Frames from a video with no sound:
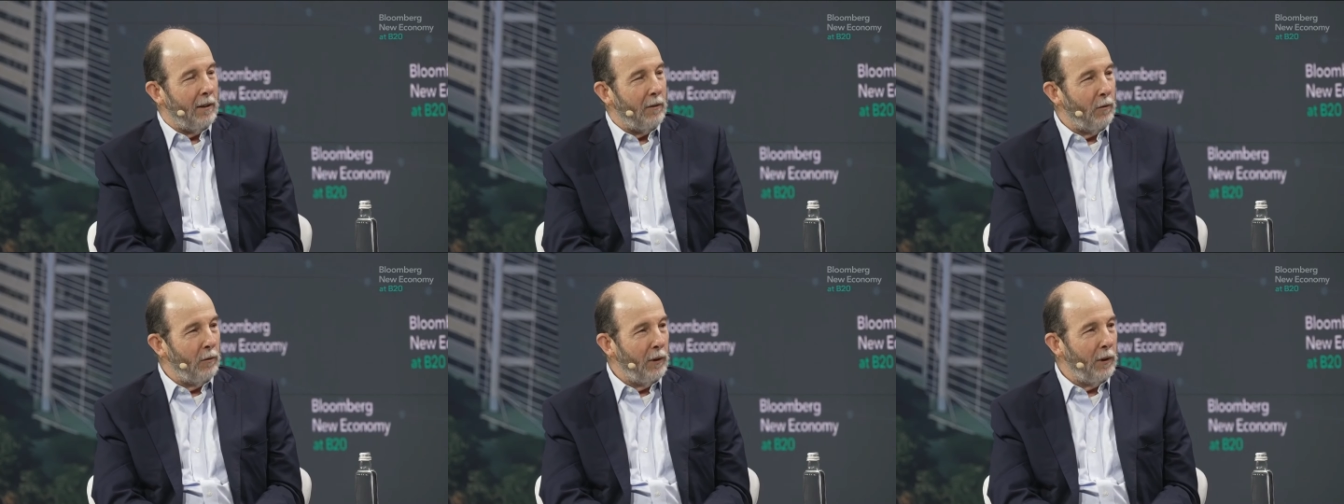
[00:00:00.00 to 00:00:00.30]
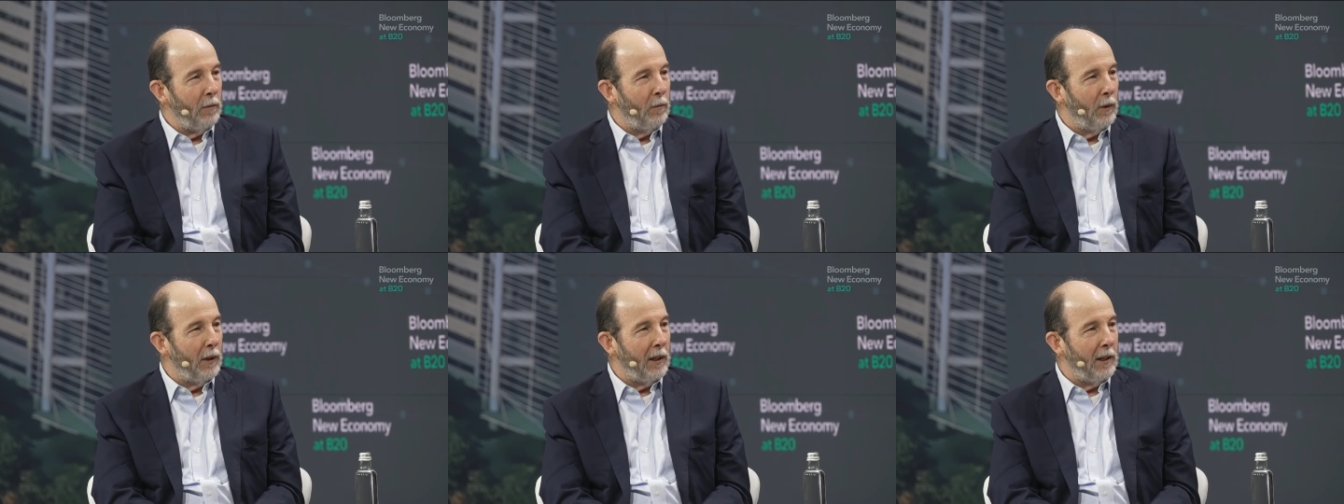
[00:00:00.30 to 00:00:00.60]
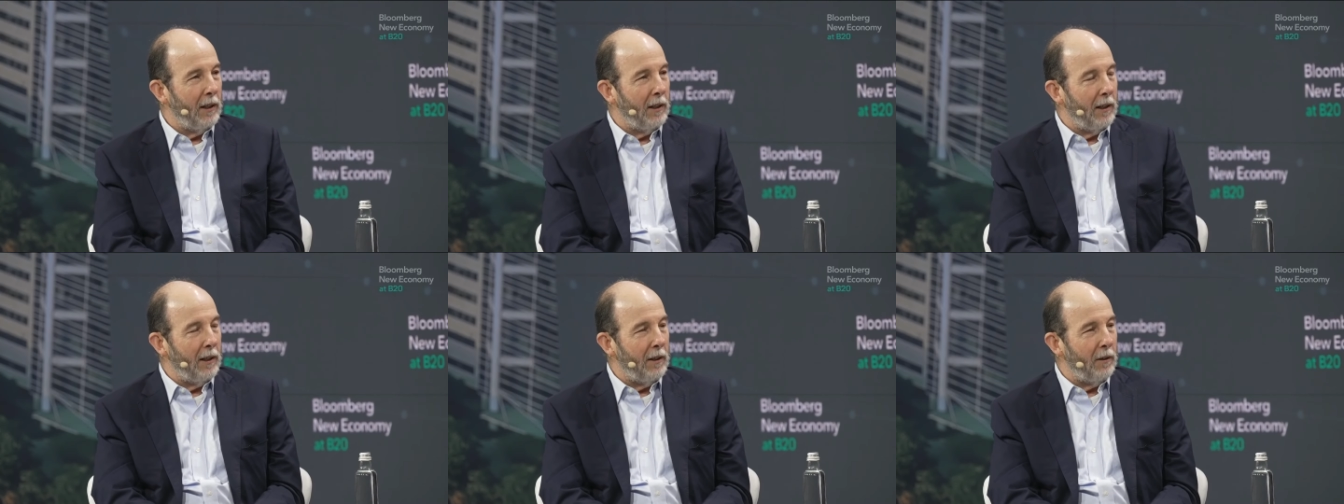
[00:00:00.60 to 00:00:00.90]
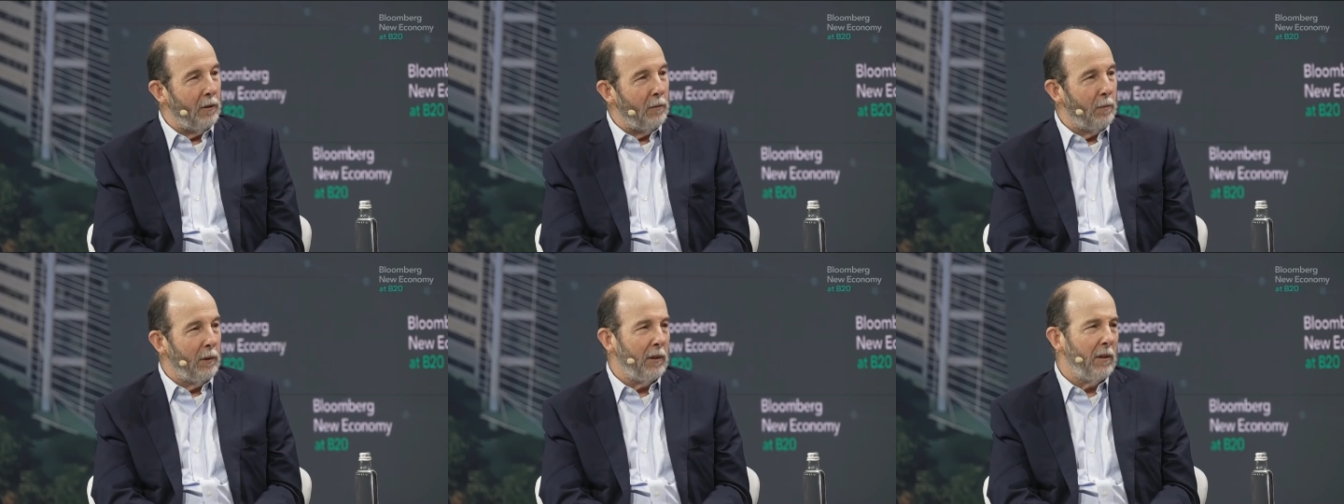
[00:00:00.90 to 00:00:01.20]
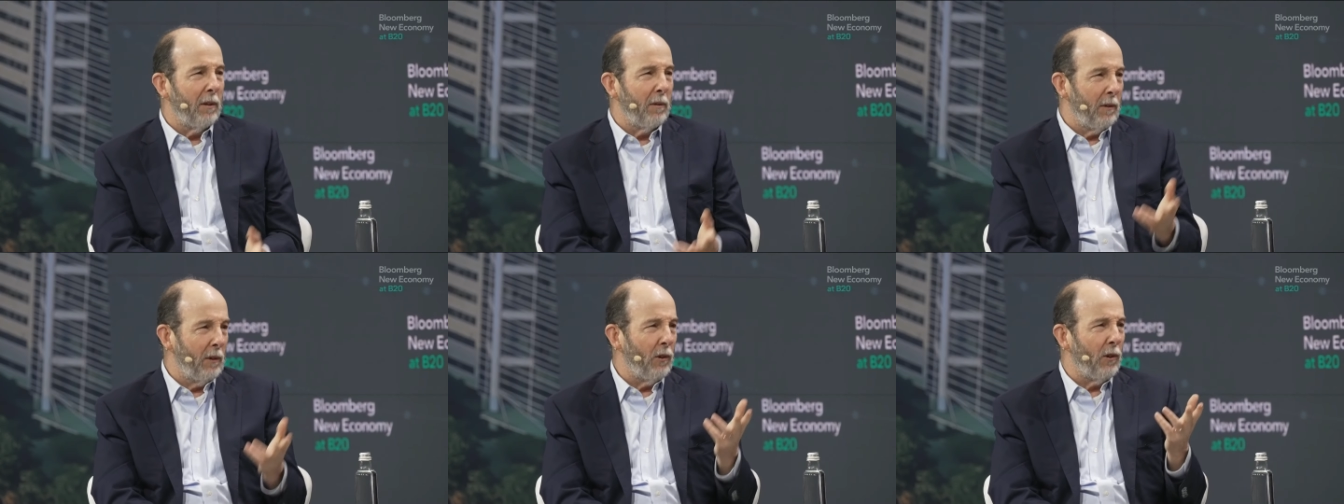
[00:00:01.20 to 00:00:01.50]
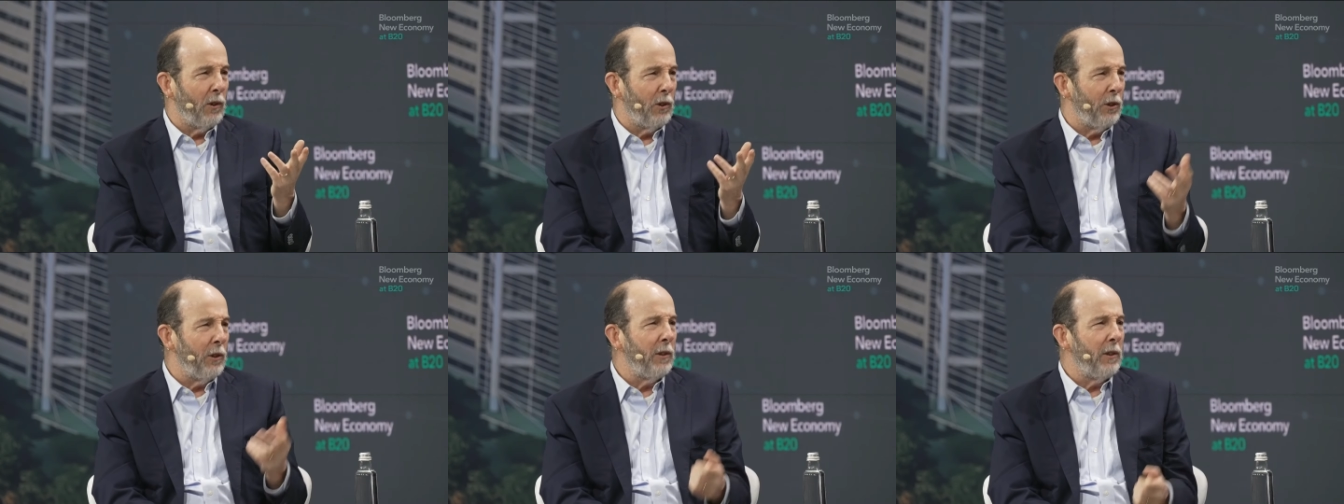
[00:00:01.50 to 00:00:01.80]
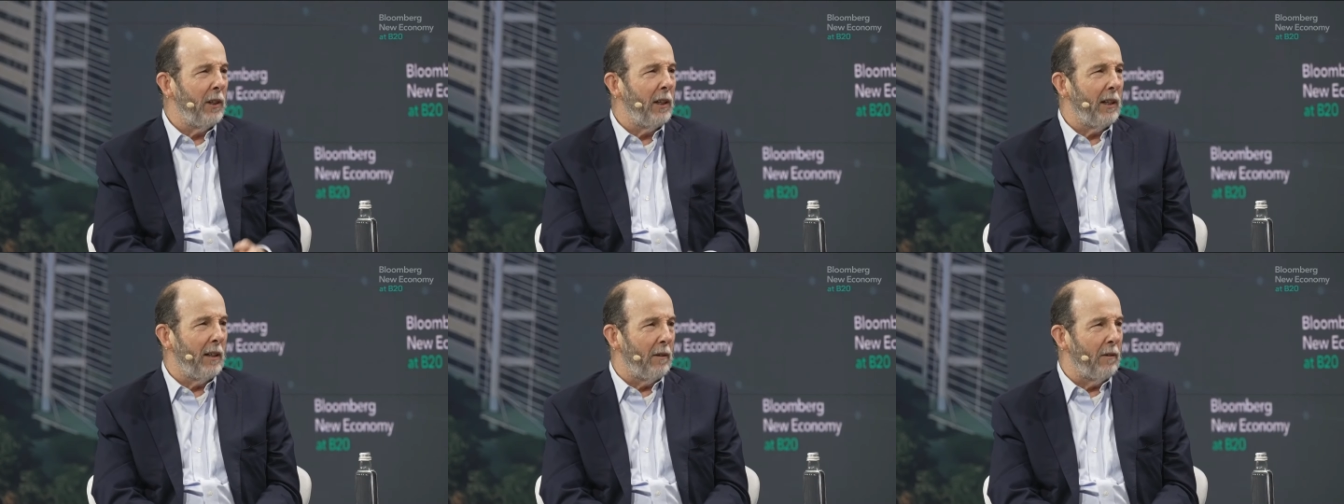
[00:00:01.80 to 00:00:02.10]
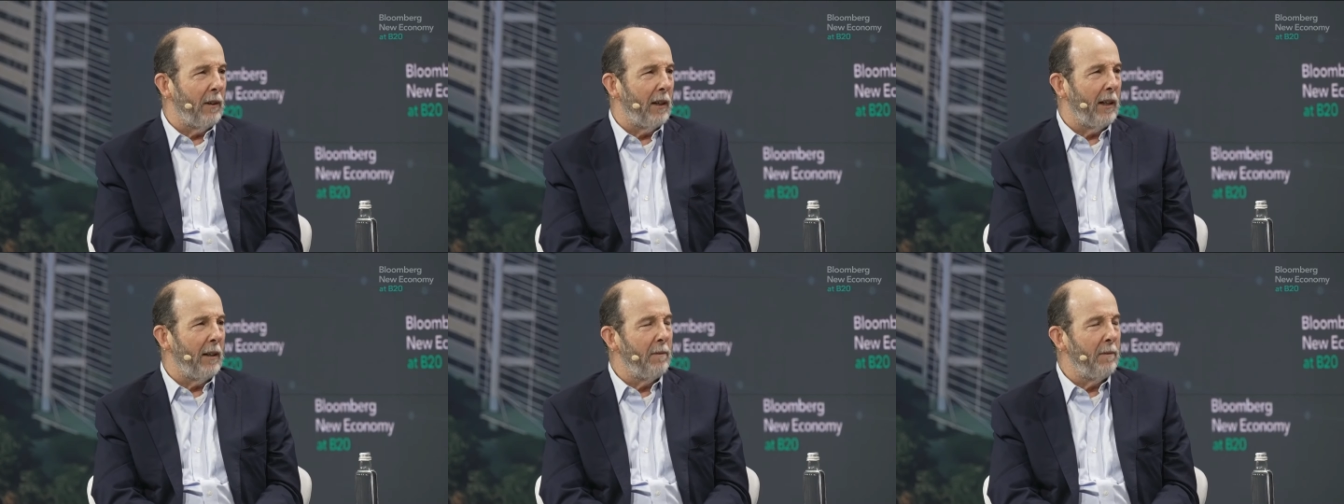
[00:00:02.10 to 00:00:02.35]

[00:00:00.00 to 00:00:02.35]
with one another, particularly with Argentina, right?